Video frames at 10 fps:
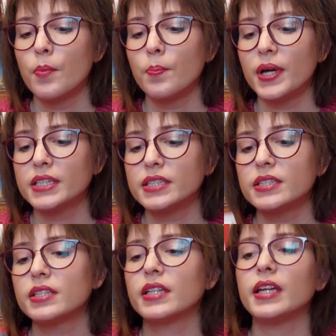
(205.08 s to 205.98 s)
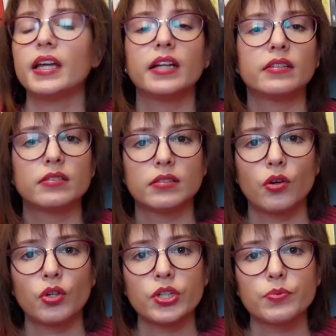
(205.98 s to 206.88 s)
But in The
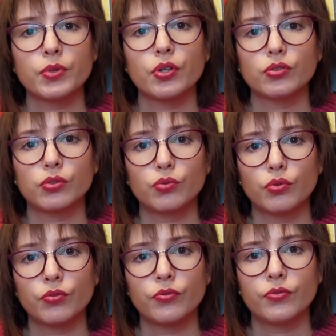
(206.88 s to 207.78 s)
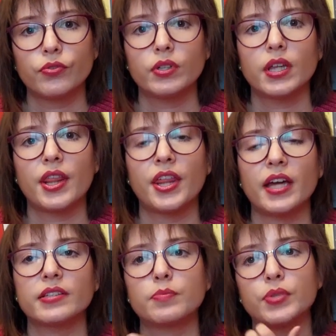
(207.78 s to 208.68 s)
Horseman on the Roof,
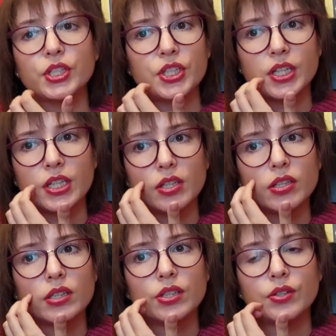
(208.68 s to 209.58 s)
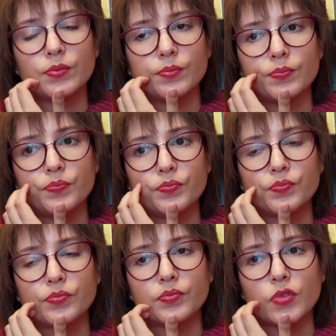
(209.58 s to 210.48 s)
that particular
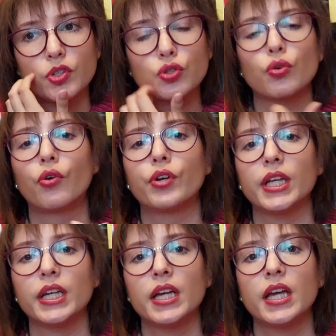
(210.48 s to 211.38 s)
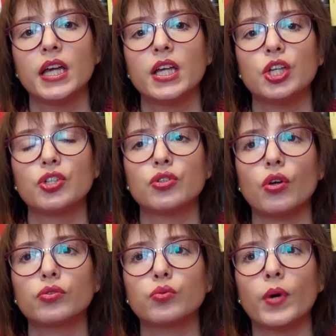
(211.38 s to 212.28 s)
story is
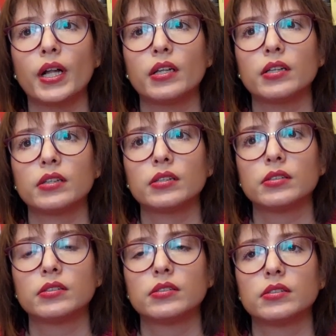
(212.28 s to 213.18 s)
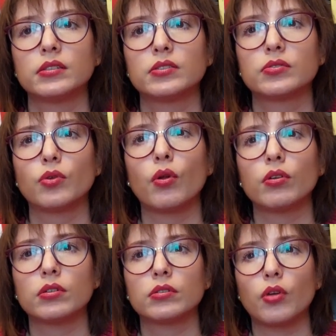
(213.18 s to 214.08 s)
not well
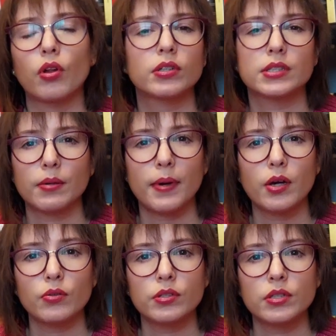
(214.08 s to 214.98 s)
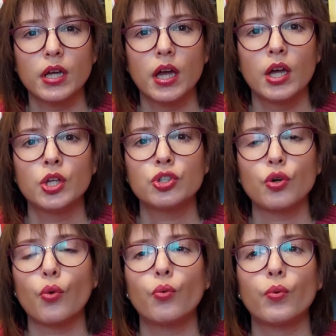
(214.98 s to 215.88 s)
talked about,
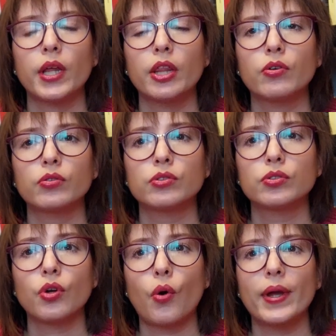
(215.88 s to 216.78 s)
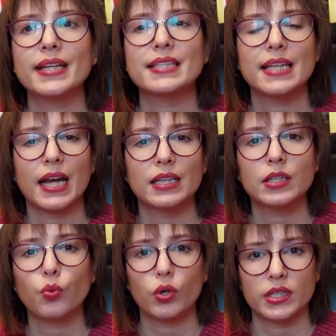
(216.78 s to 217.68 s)
so we don't know
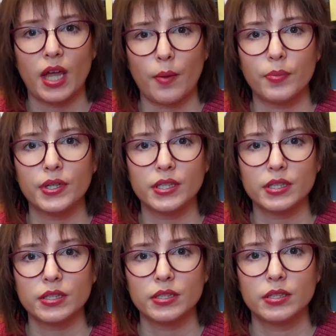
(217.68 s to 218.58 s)
exactly what happened.